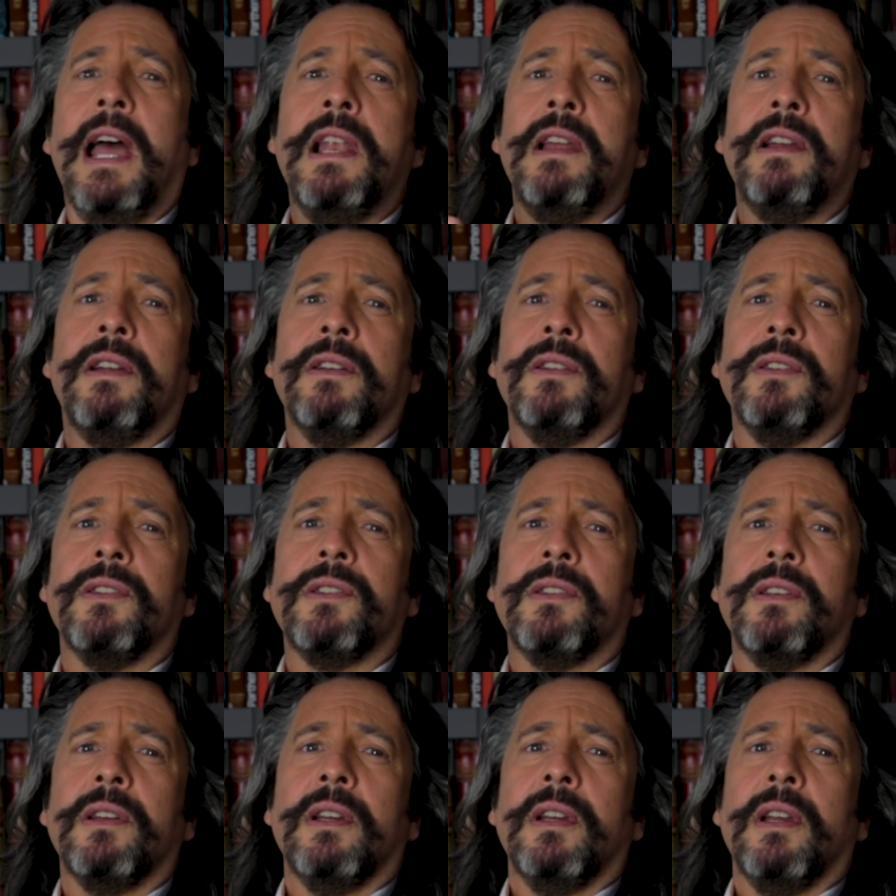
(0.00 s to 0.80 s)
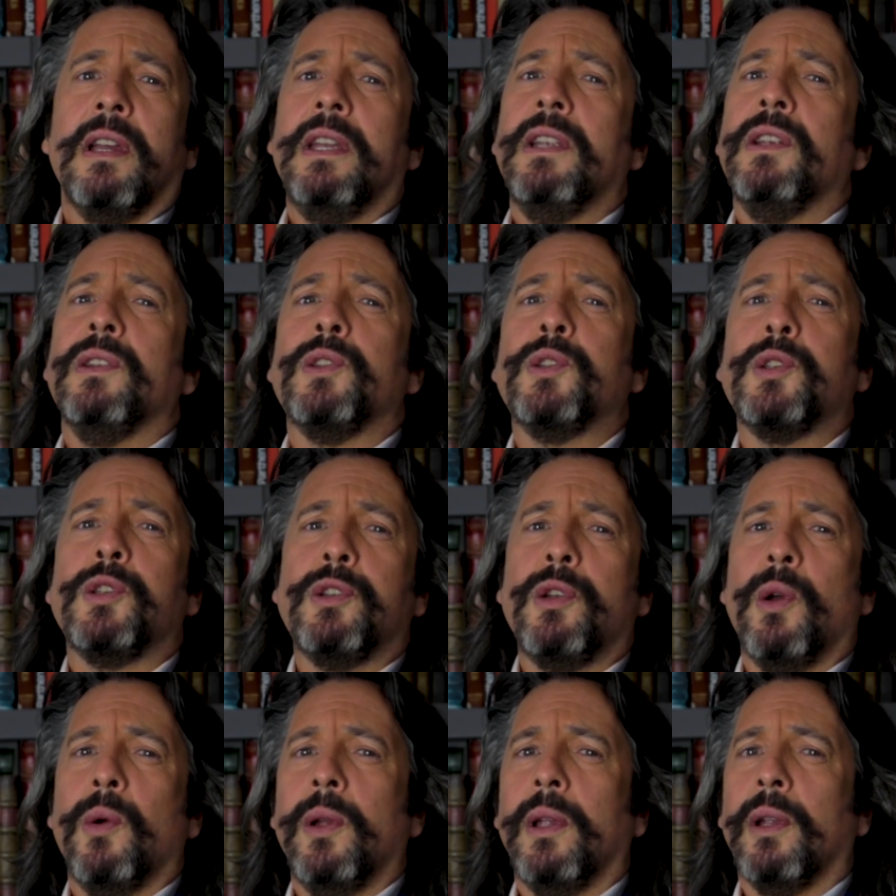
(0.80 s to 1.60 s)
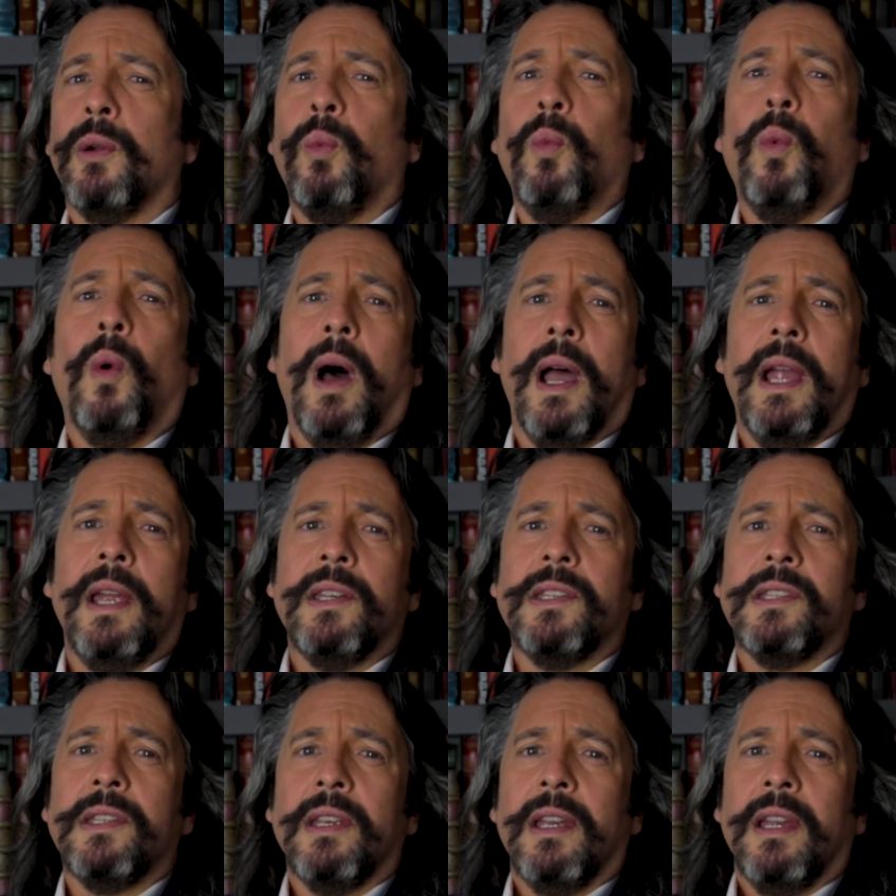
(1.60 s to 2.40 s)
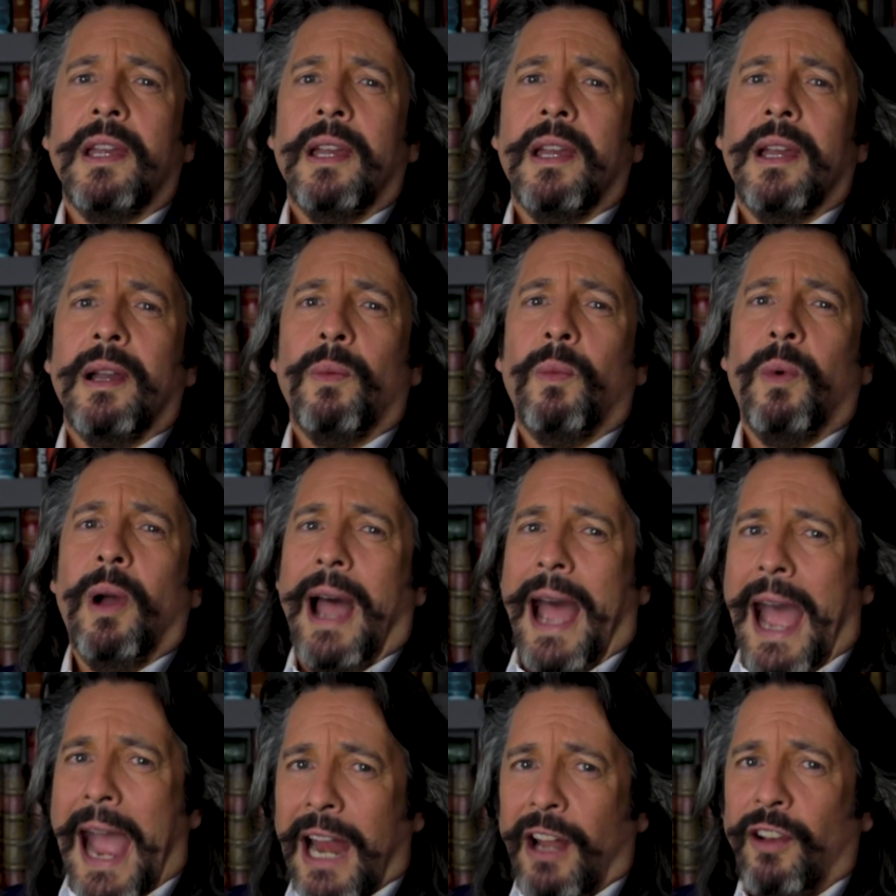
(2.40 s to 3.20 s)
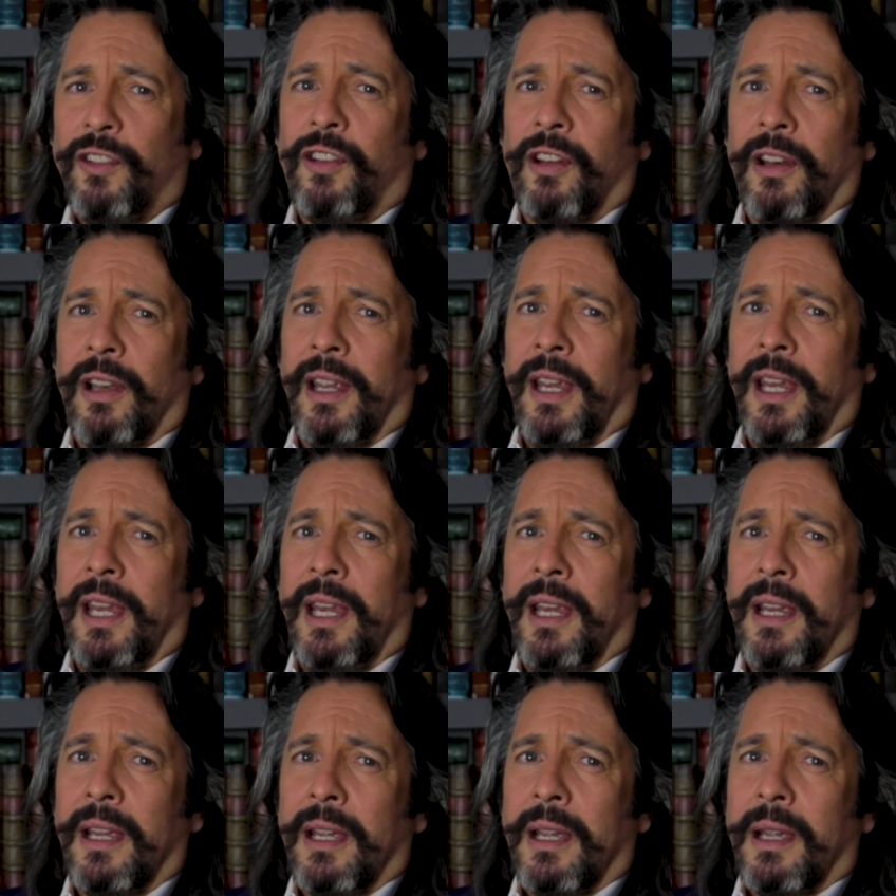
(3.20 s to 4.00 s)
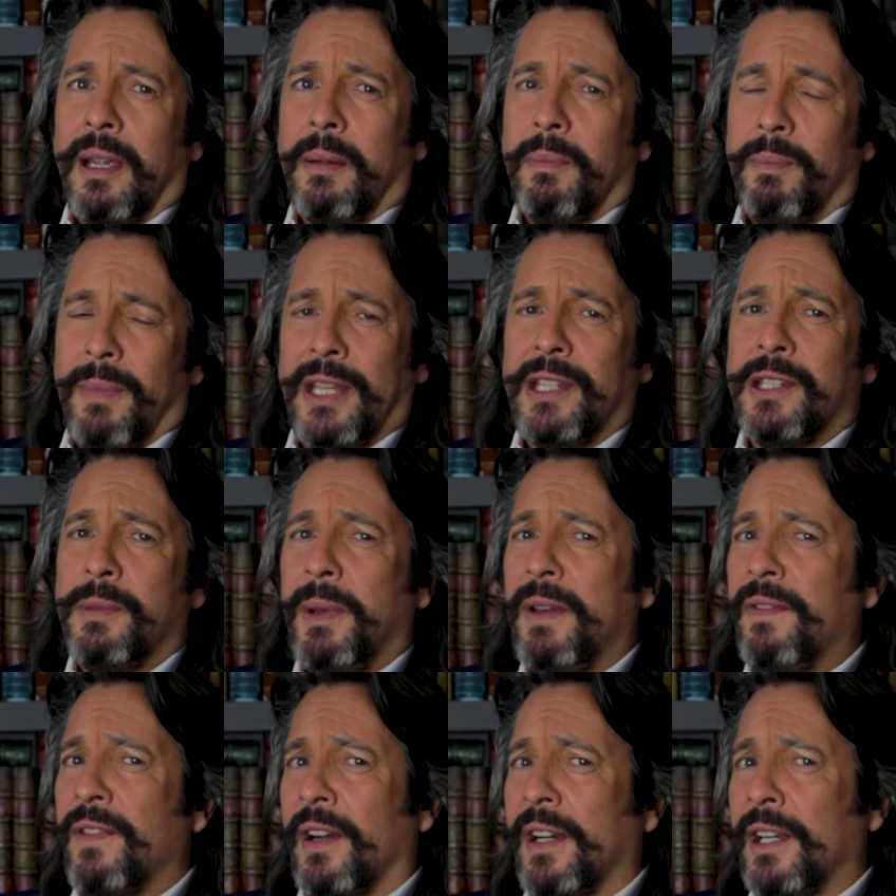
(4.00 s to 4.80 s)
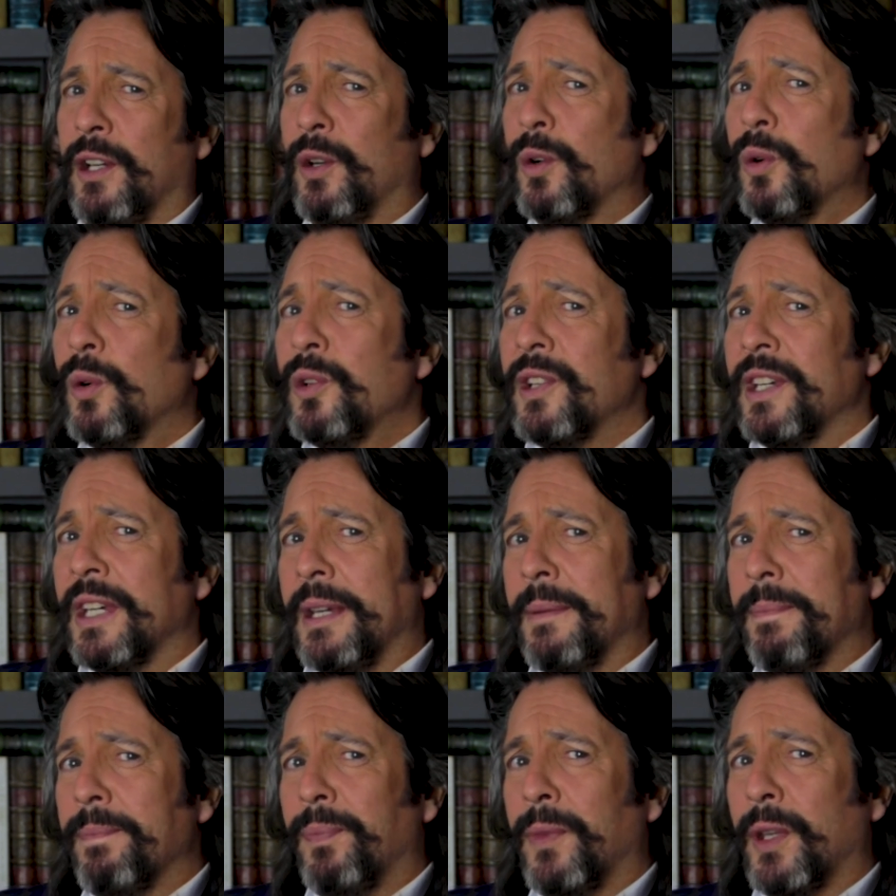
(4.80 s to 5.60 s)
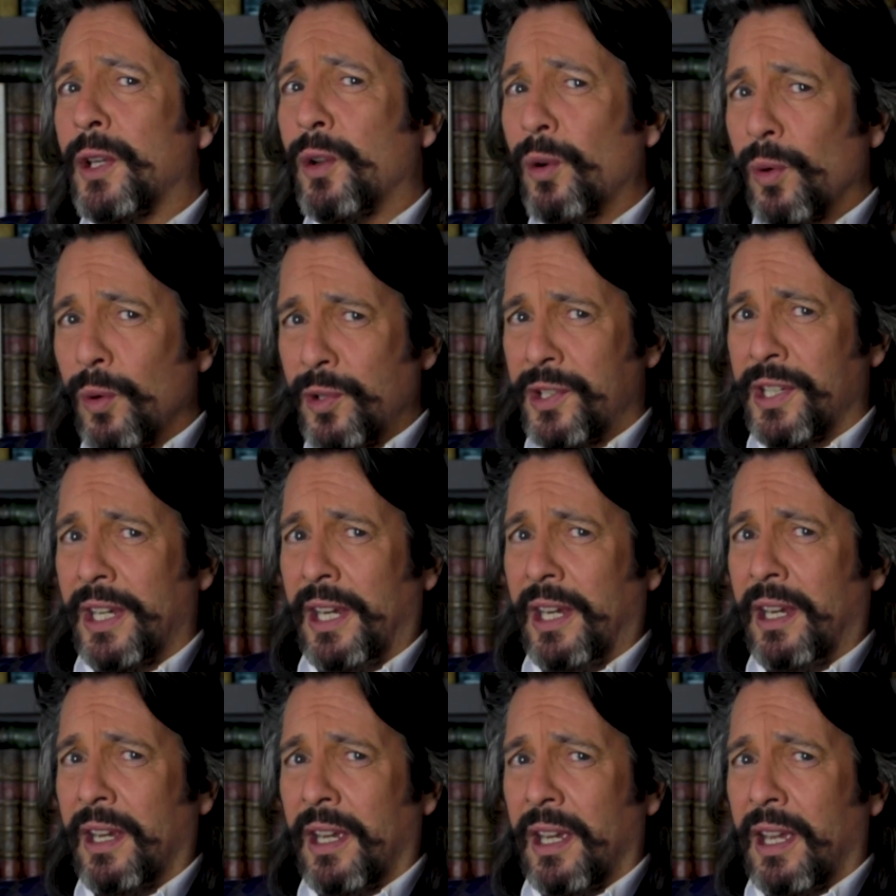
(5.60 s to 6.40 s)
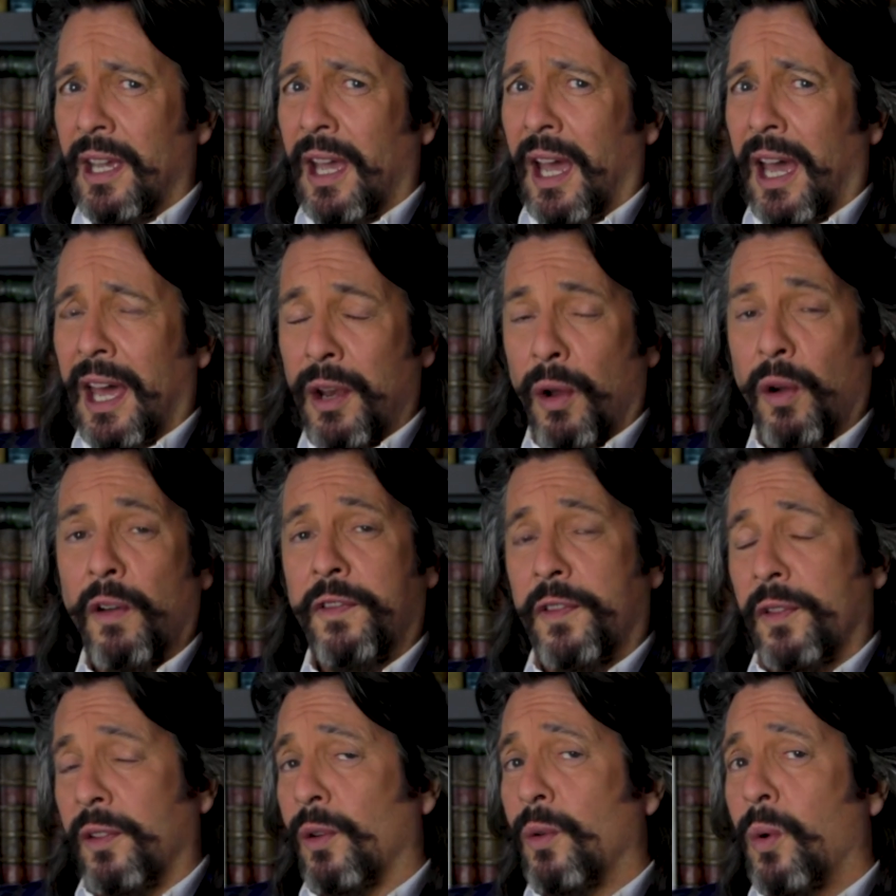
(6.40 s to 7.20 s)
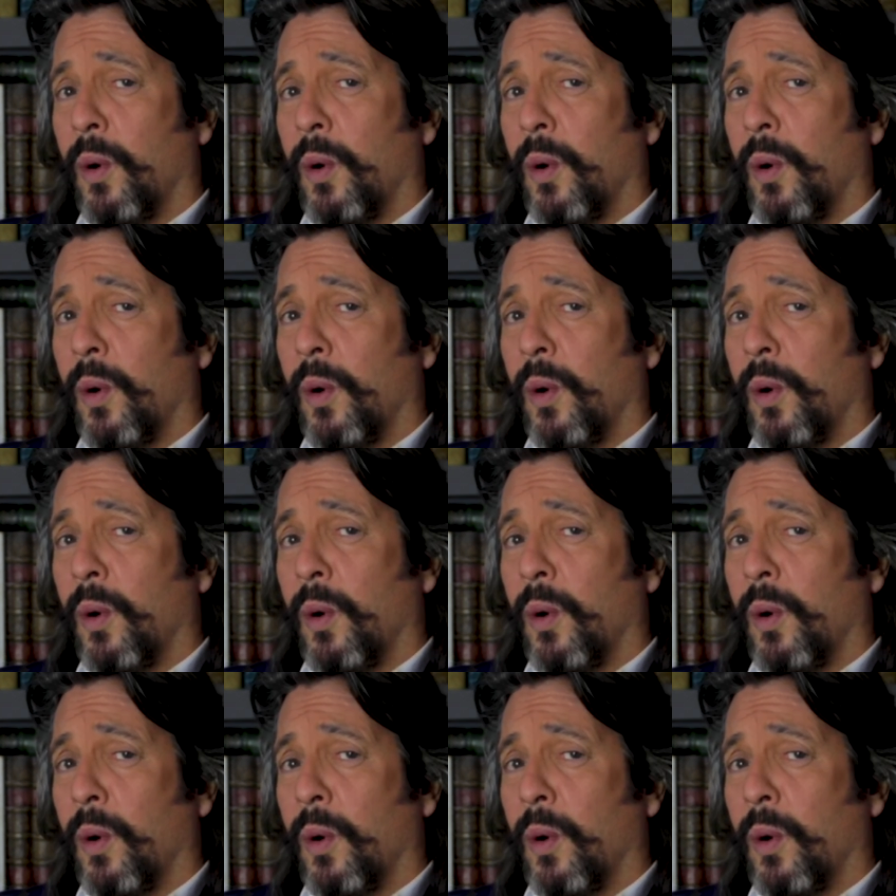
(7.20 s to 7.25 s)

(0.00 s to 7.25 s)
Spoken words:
elegant in stoic white, were actually meant to be very gaudy and often